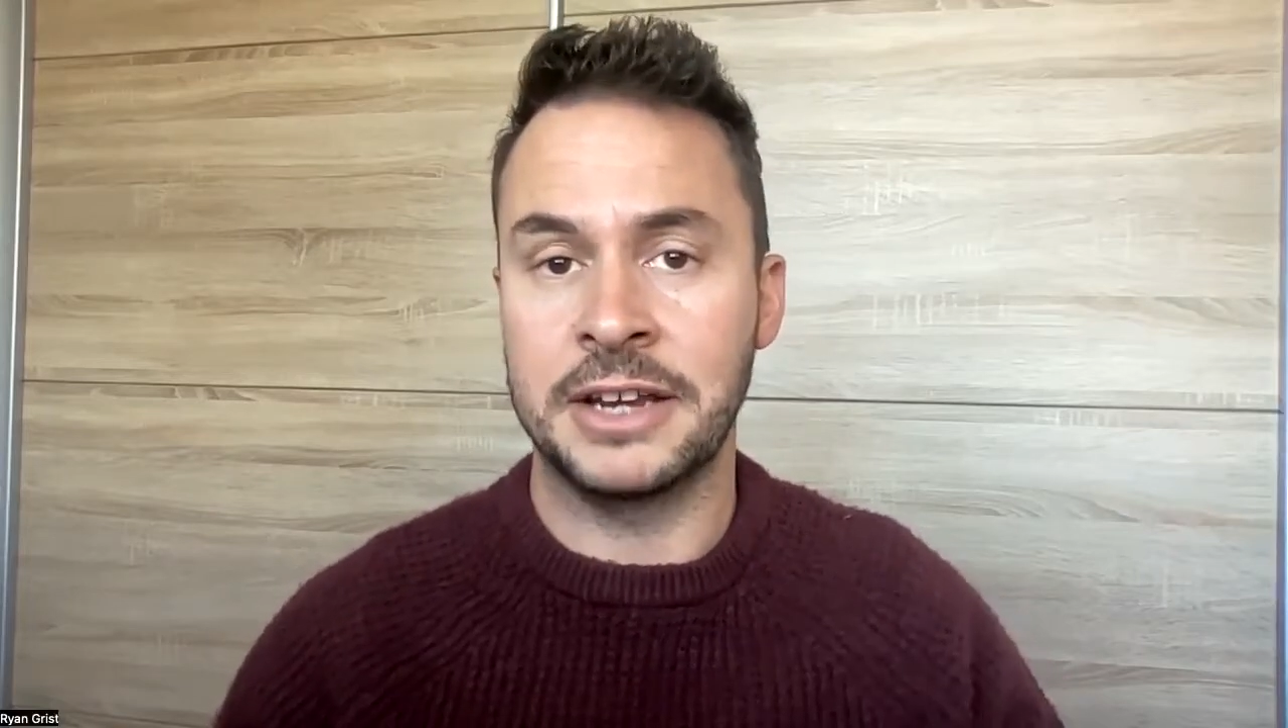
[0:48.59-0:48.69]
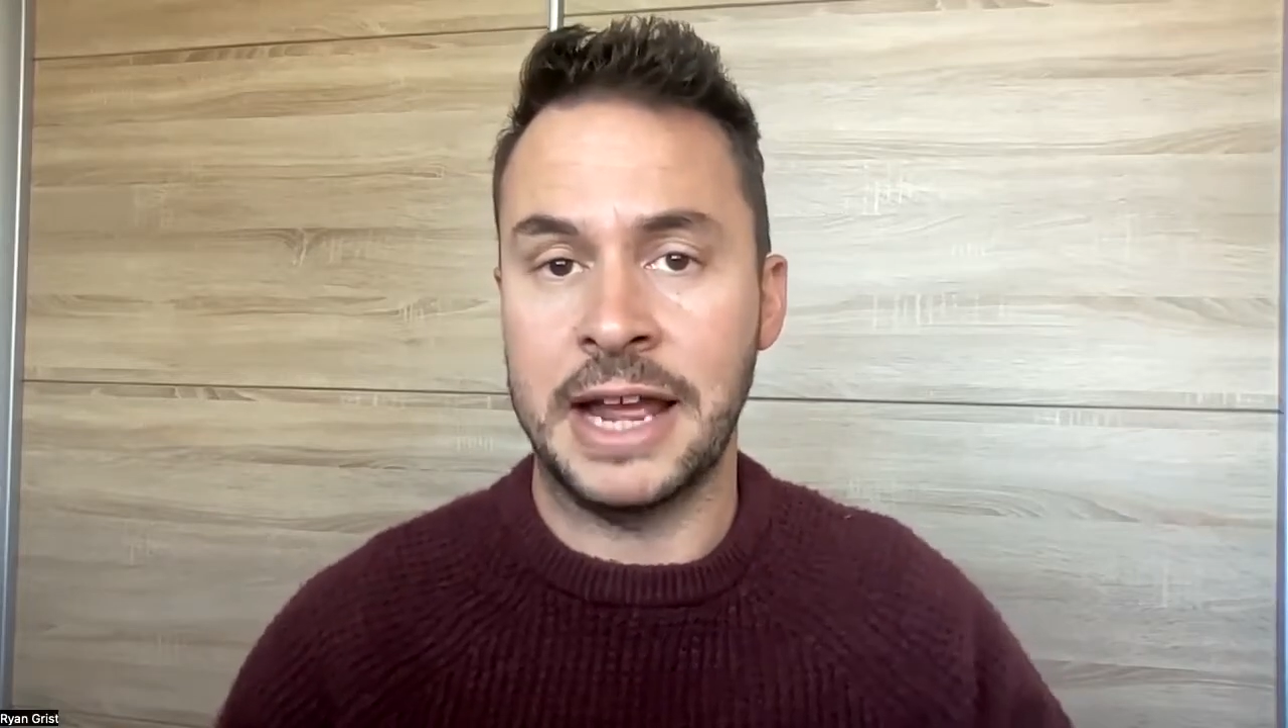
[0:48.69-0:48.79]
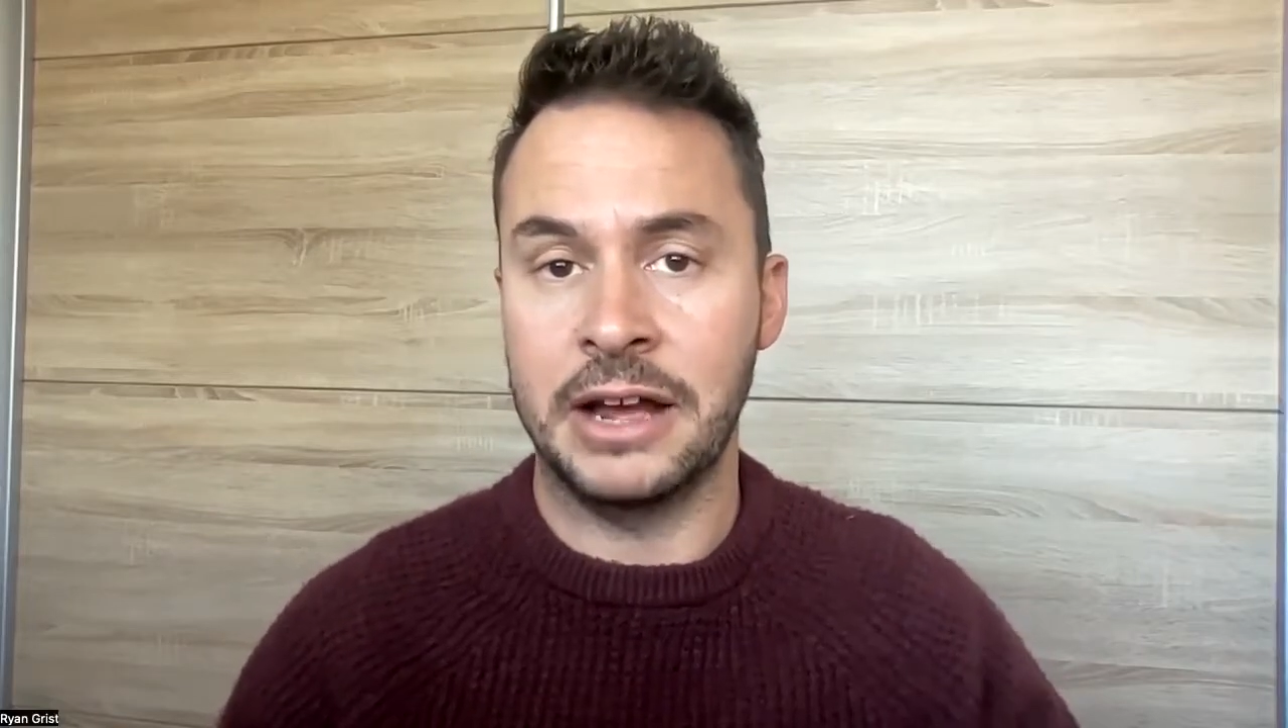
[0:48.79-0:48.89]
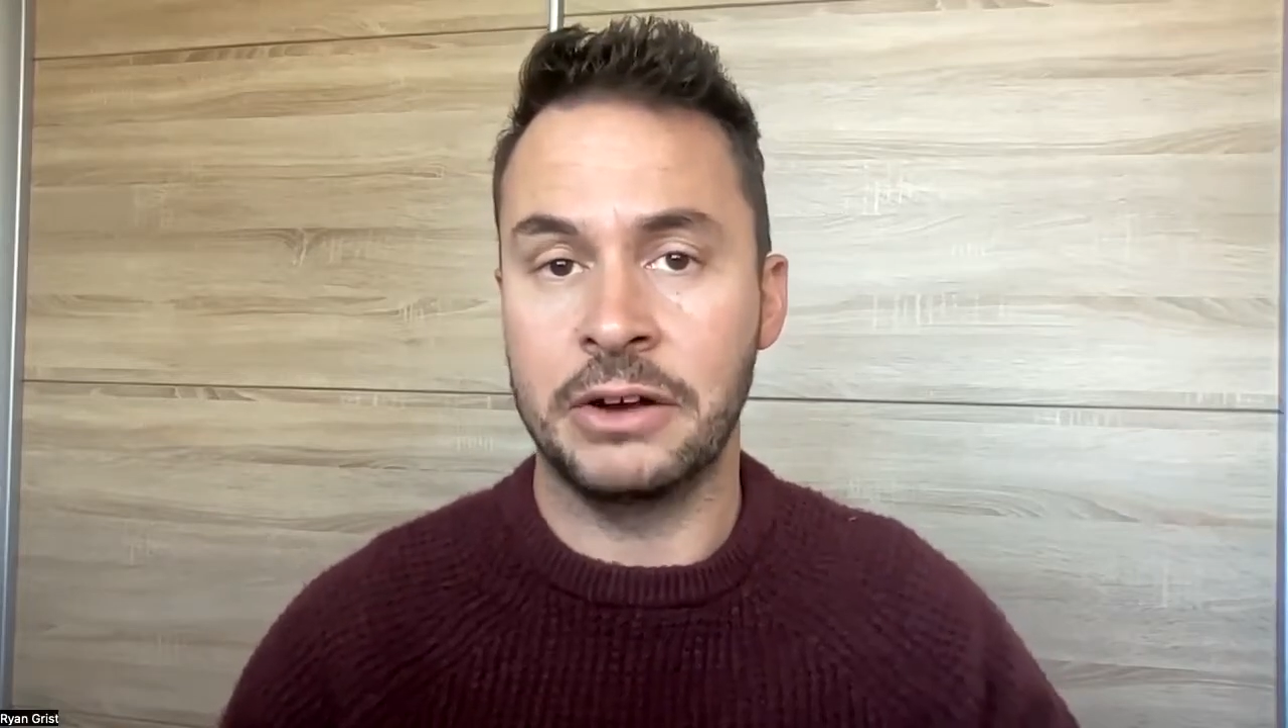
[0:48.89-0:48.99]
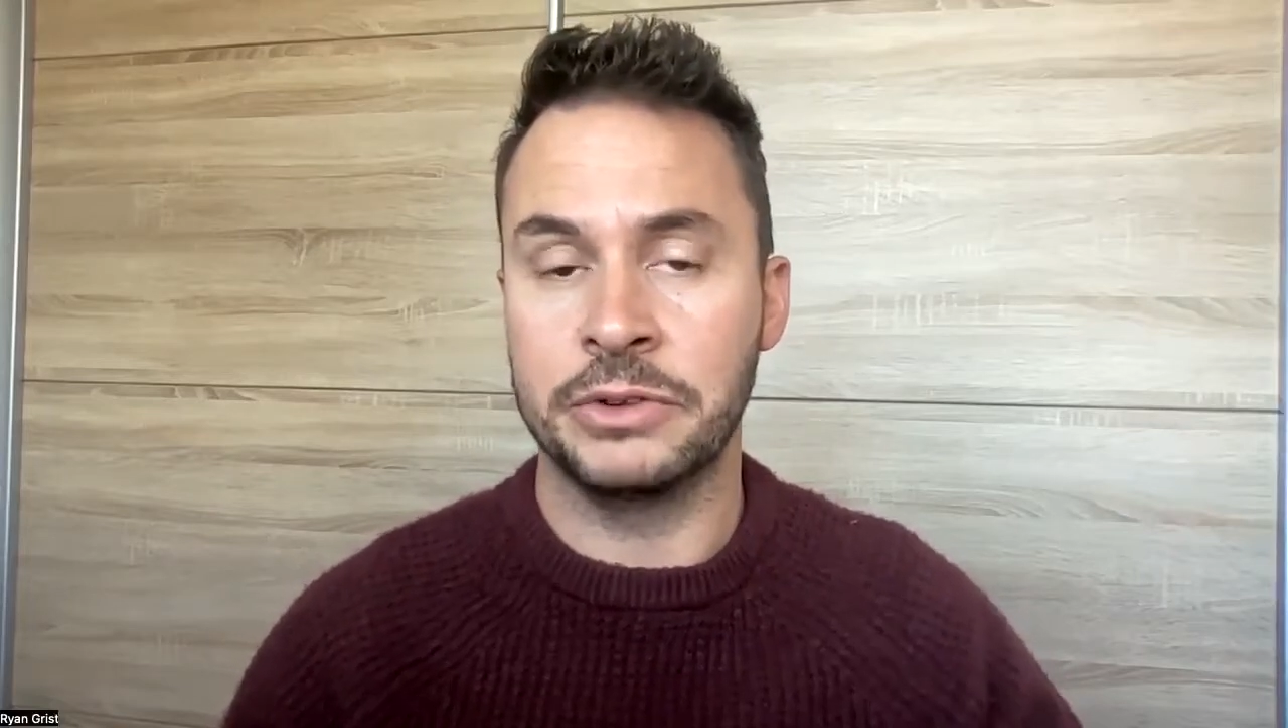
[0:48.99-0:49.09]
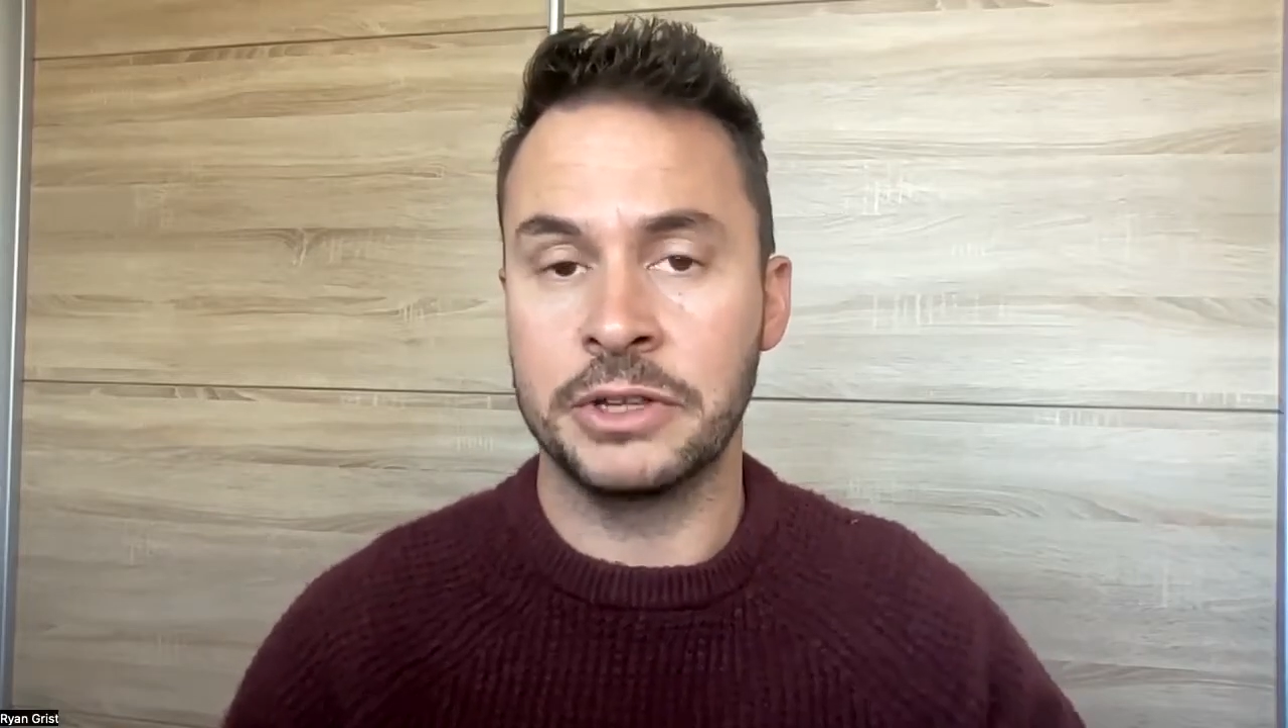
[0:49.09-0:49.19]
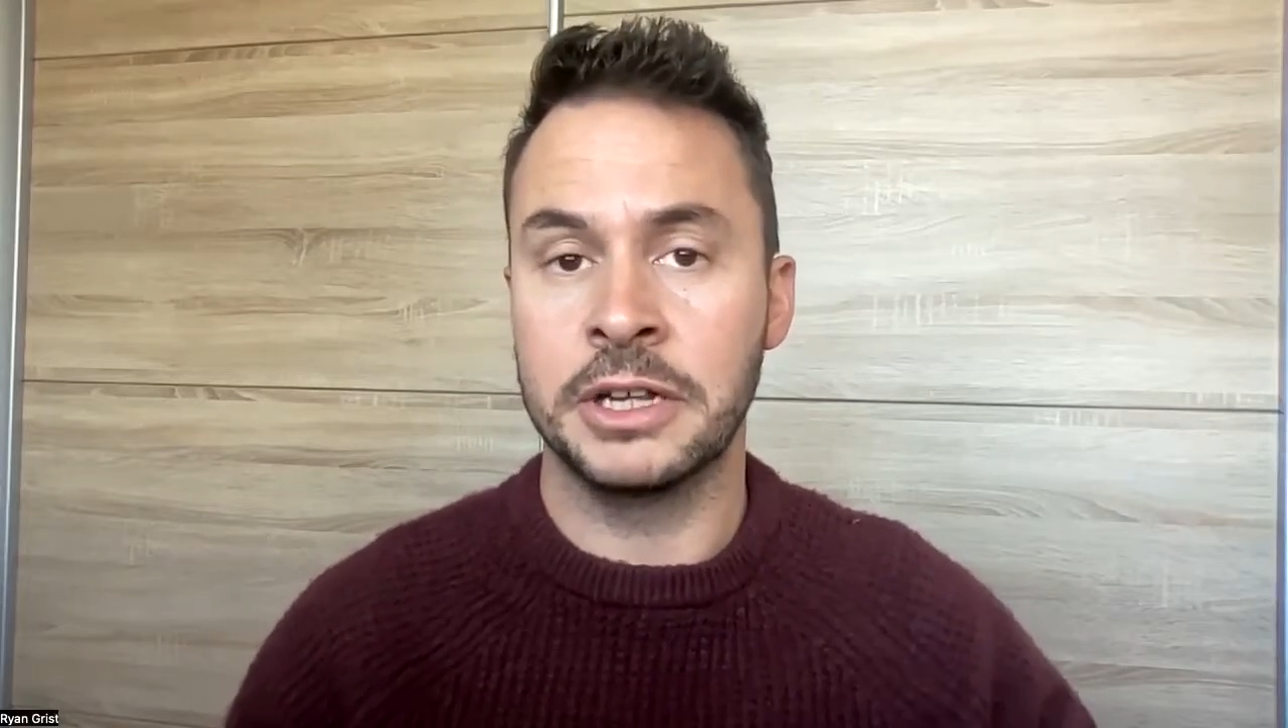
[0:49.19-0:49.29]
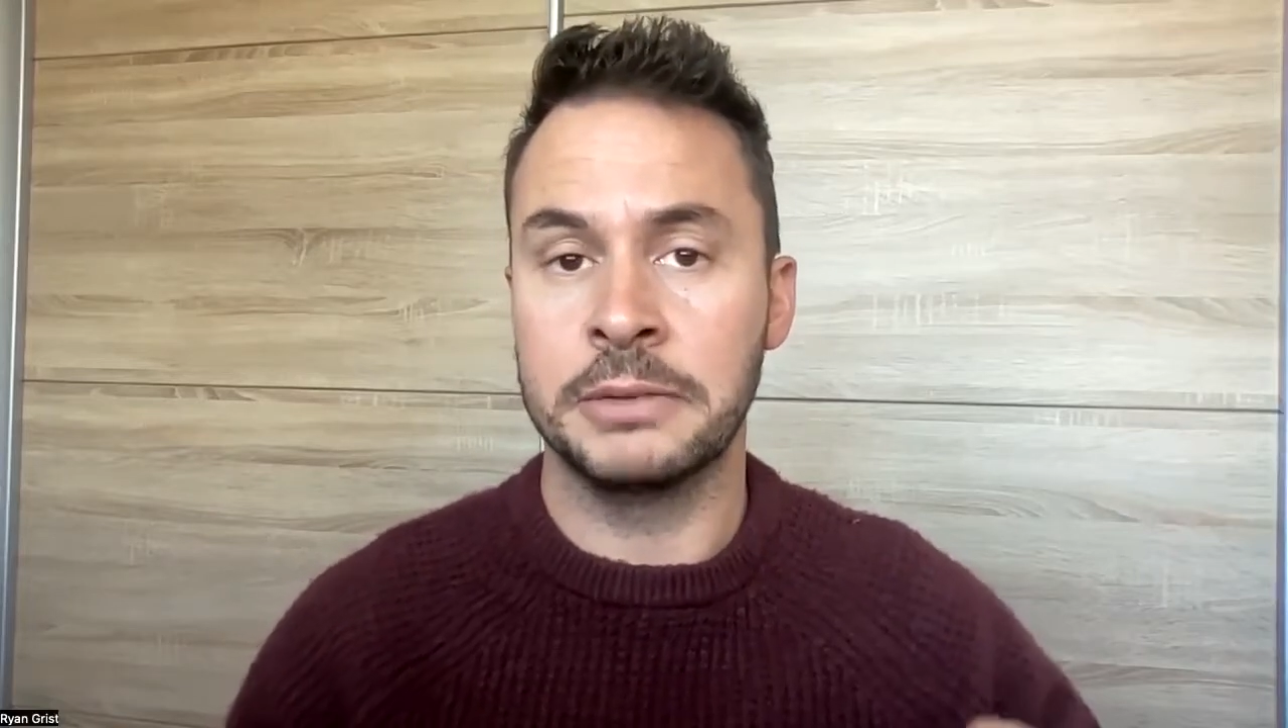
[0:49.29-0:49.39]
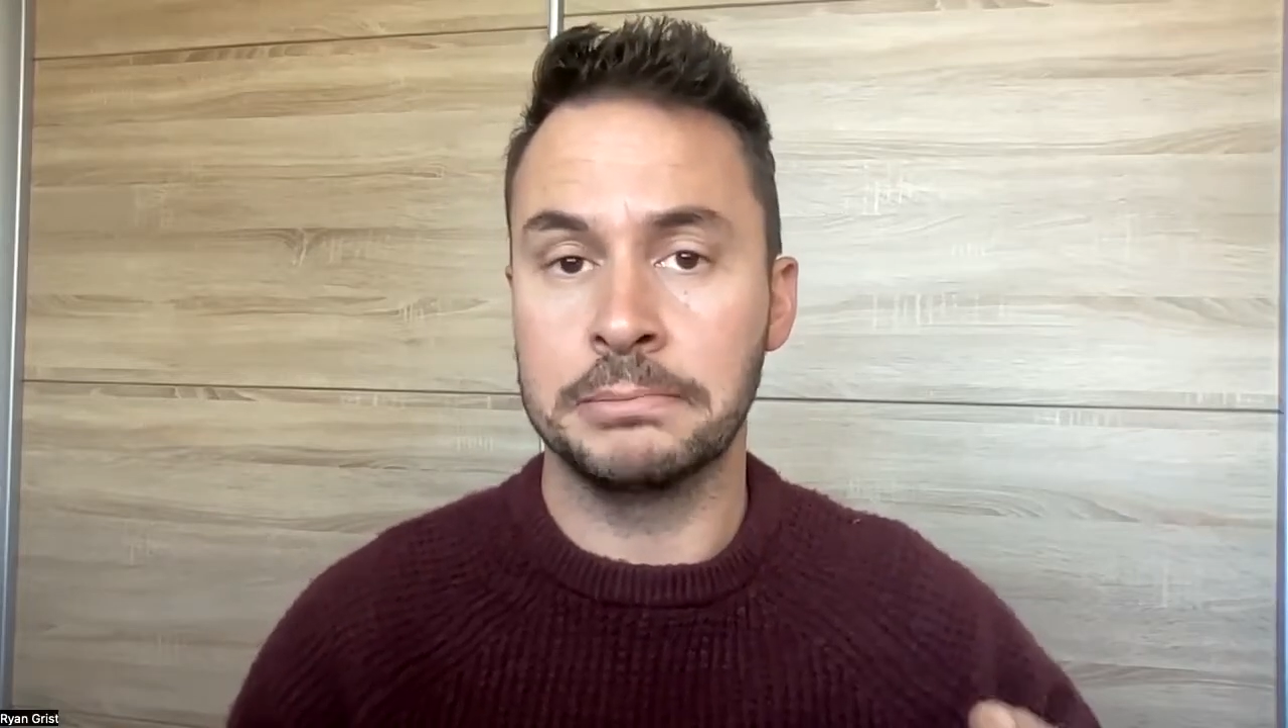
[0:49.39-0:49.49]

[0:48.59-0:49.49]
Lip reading: how the